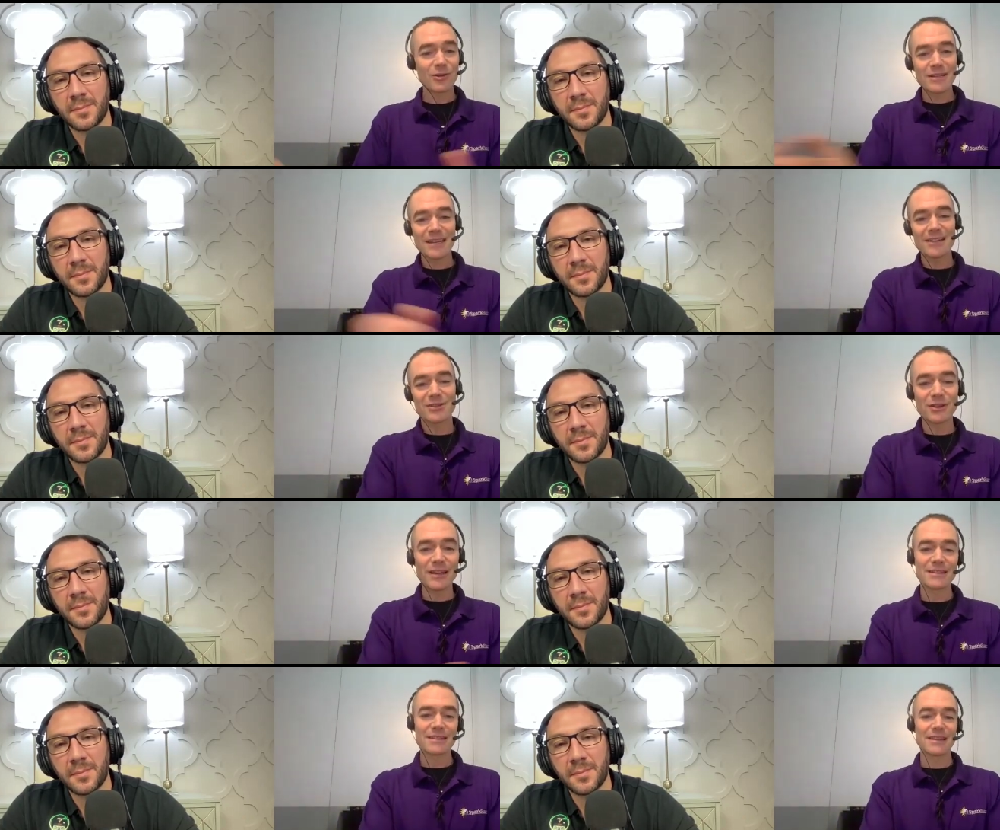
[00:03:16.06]
Speaker 1: 30 seconds or
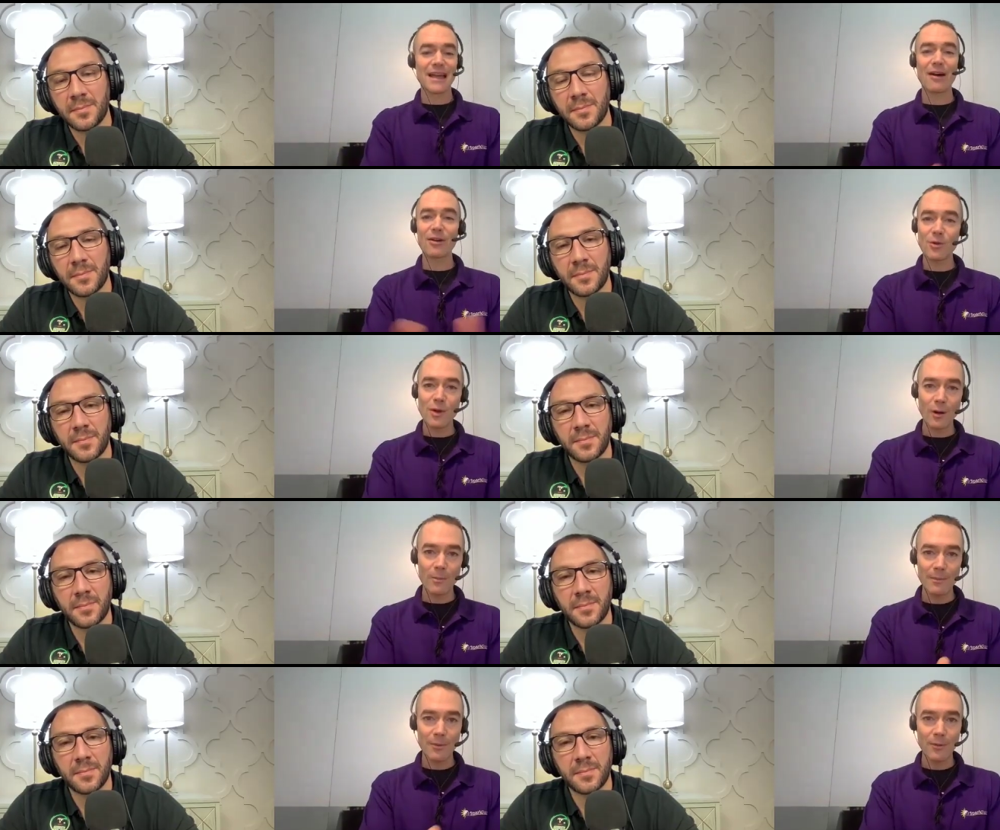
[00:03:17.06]
less, how do you
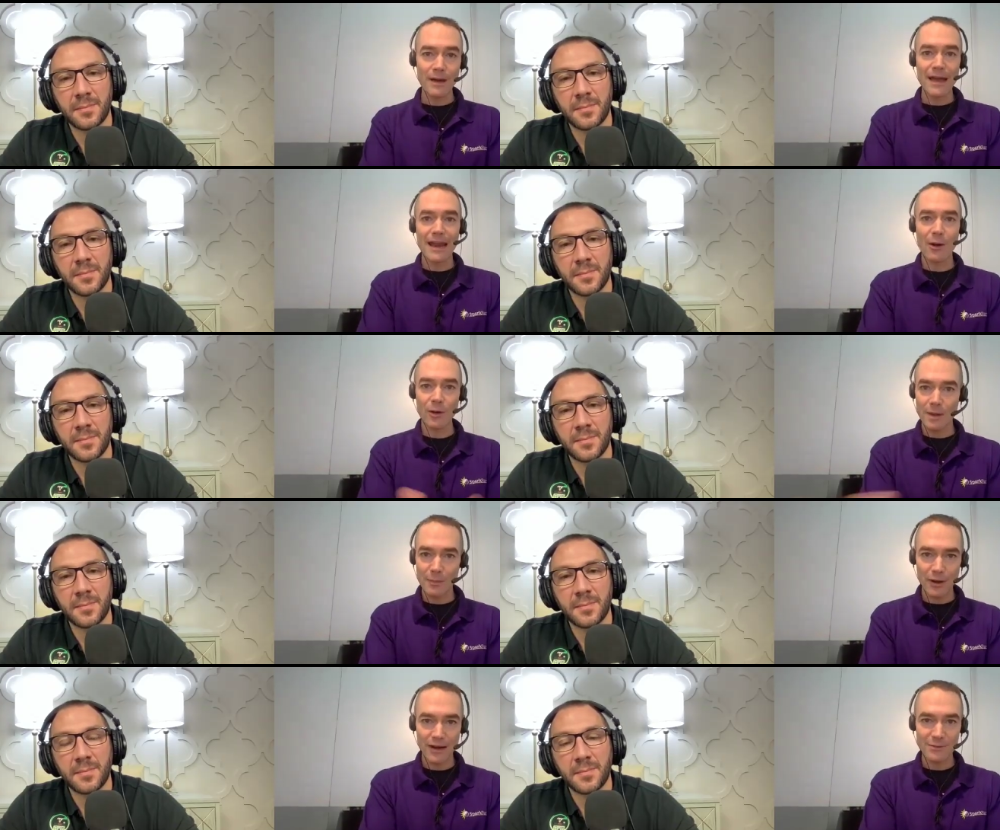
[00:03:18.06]
help people and how can
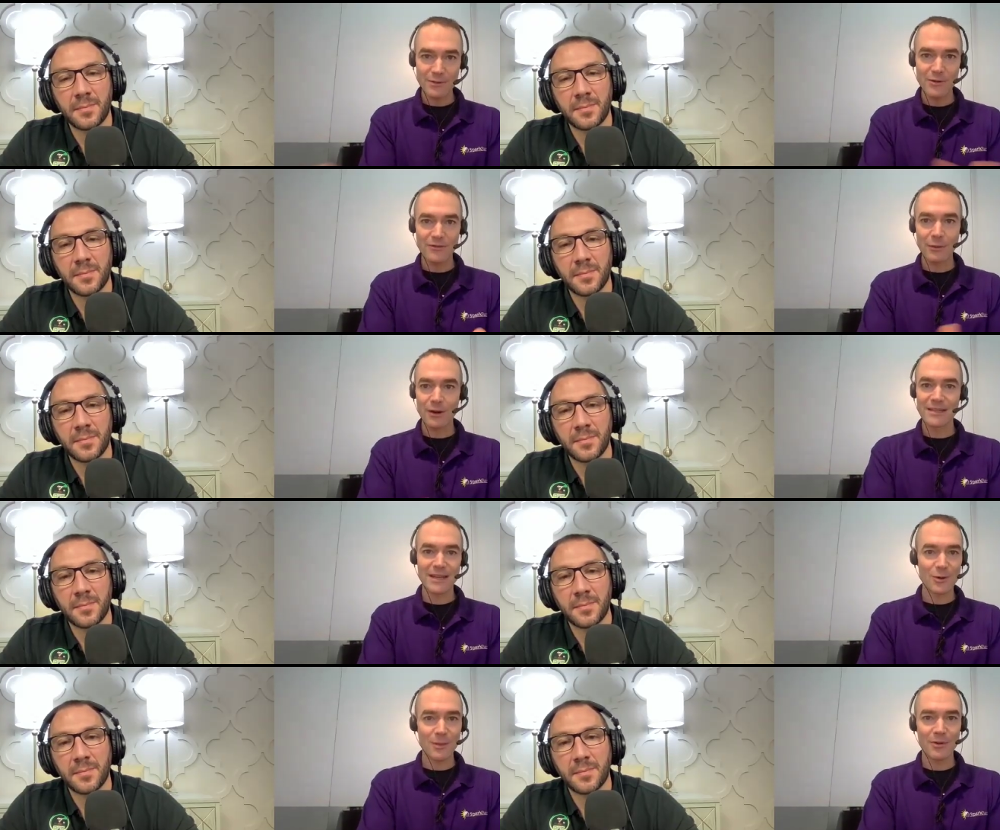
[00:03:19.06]
people connect with you if they want to
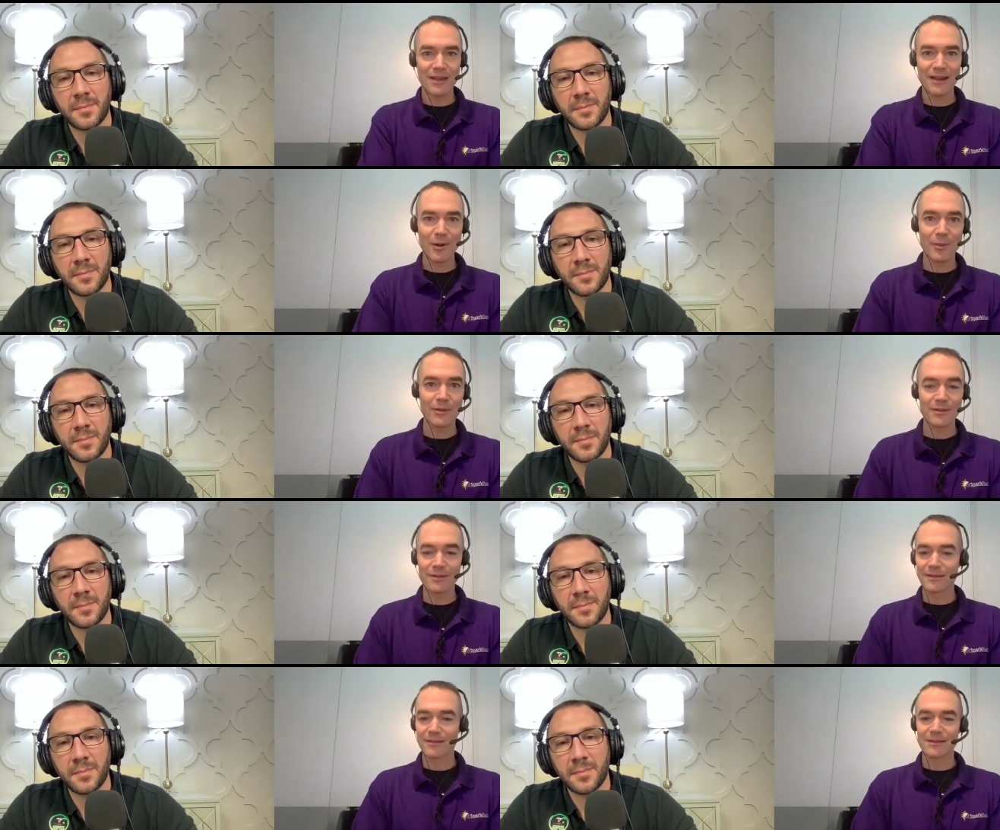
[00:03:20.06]
take you up on that help?
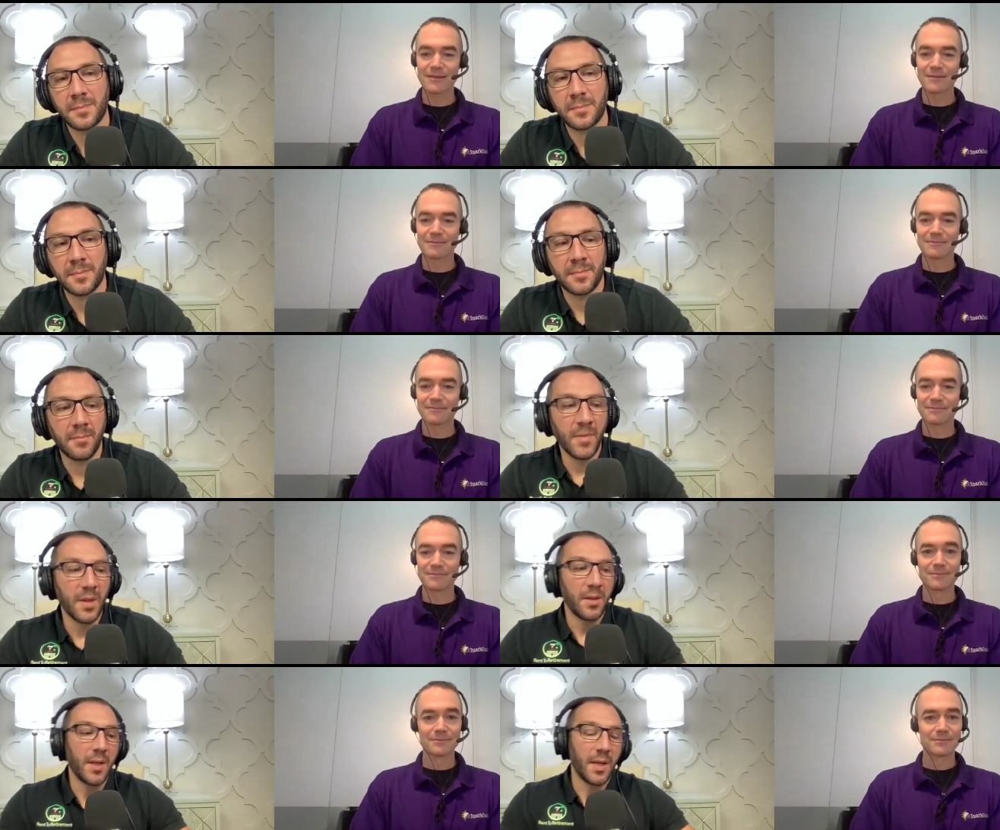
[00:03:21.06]

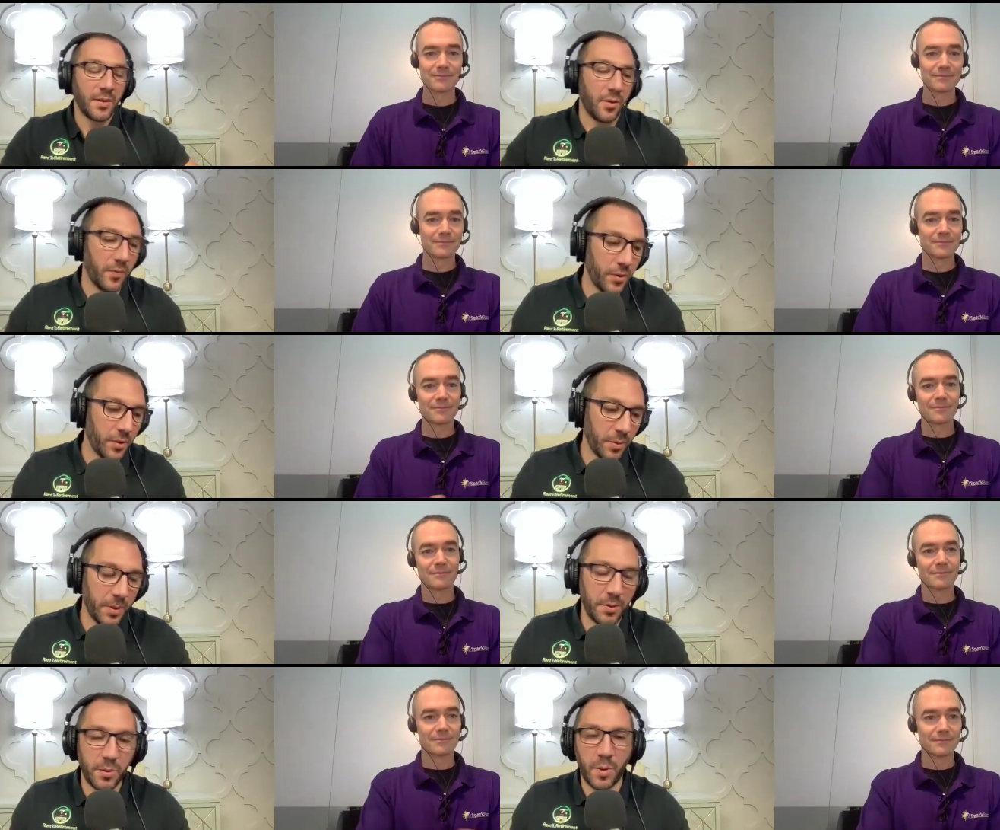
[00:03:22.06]
Speaker 2: Yes. Yeah, so the first thing
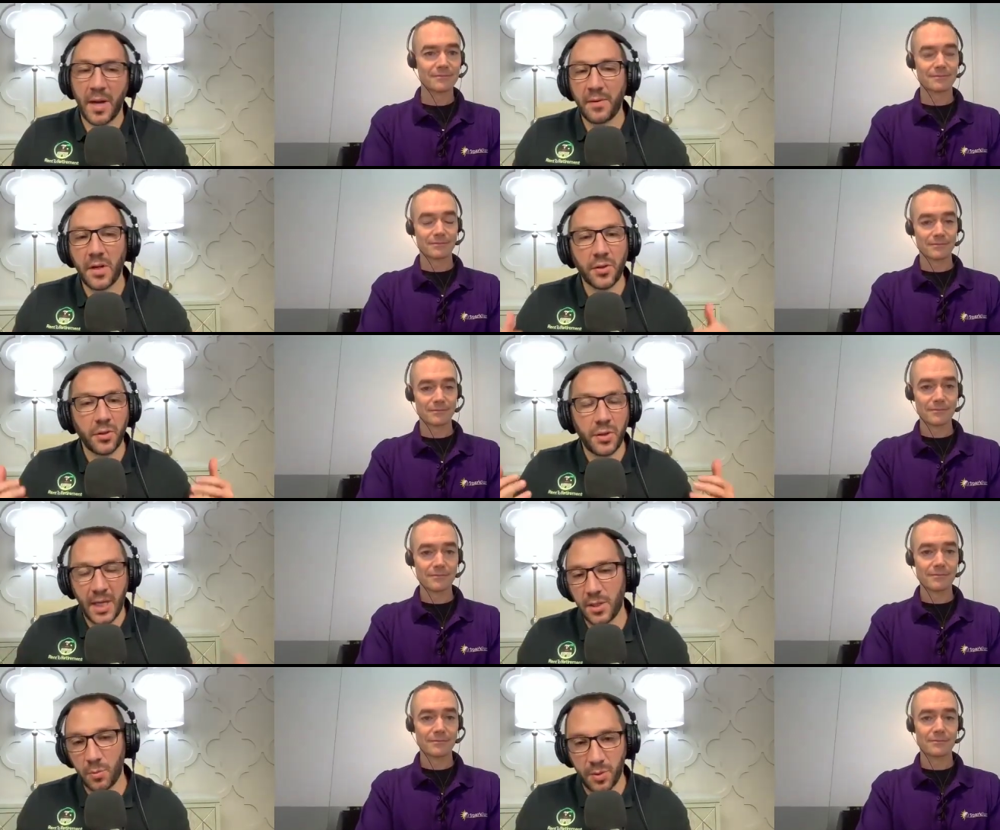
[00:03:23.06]
we do is want to have a
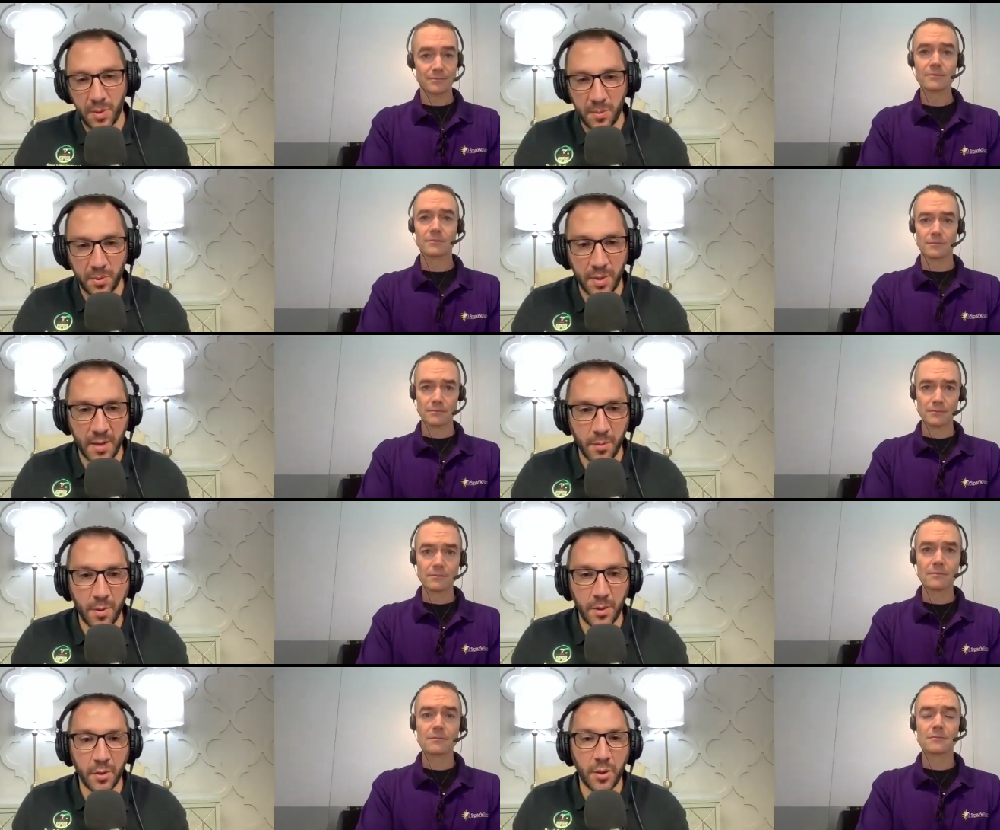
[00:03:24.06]
consultation with people, right? We
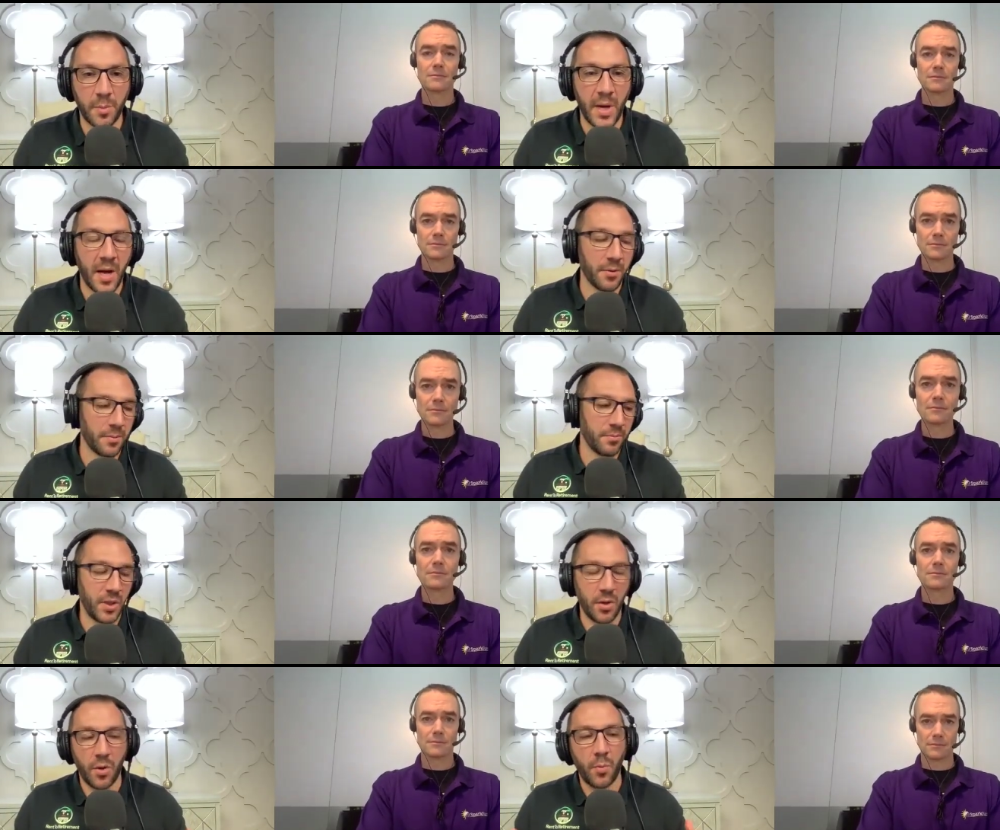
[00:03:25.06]
want to learn about,
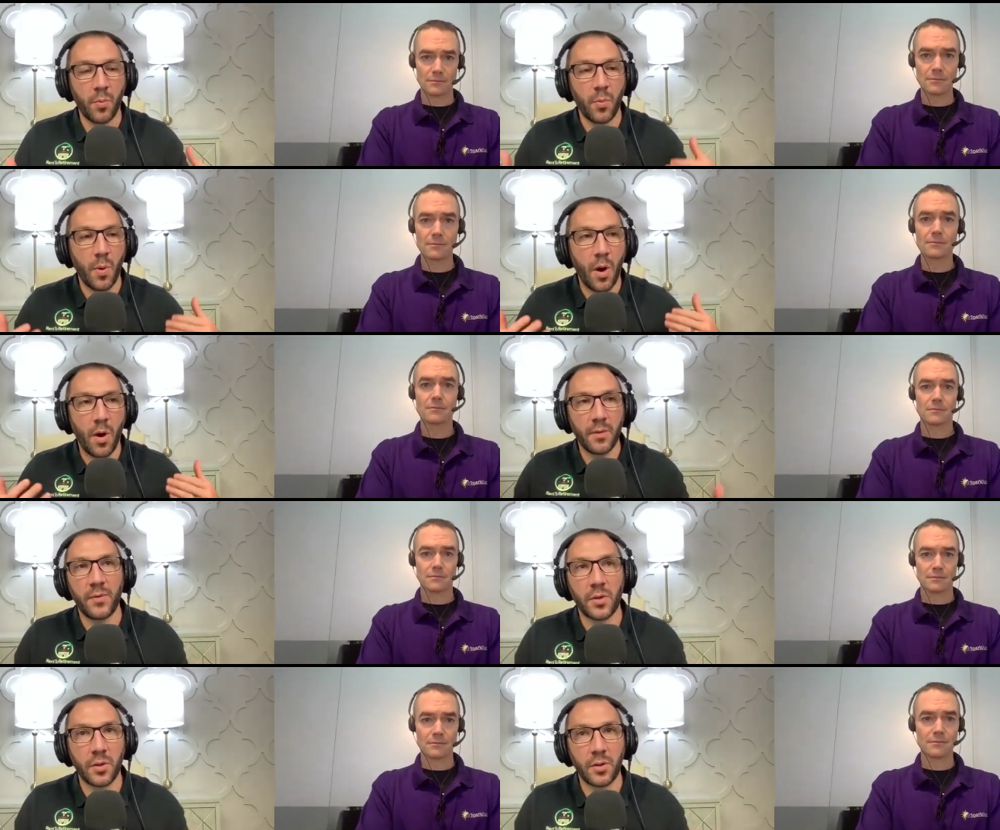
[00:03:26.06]
you know, all
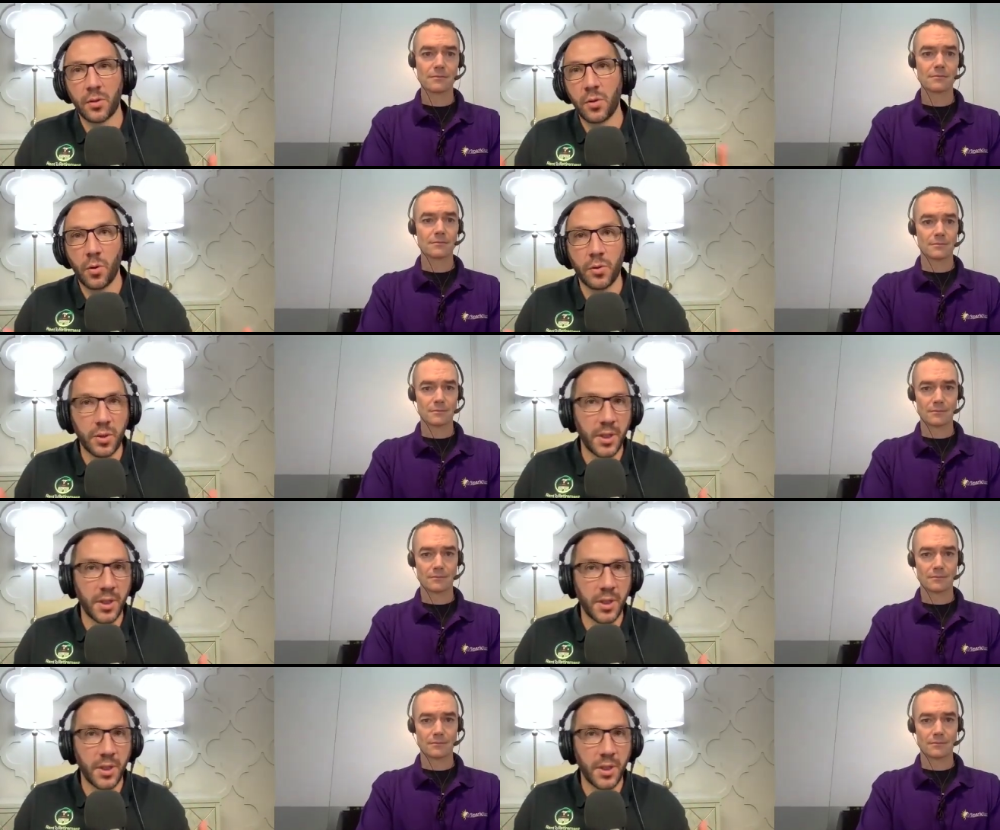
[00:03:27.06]
of your your goals,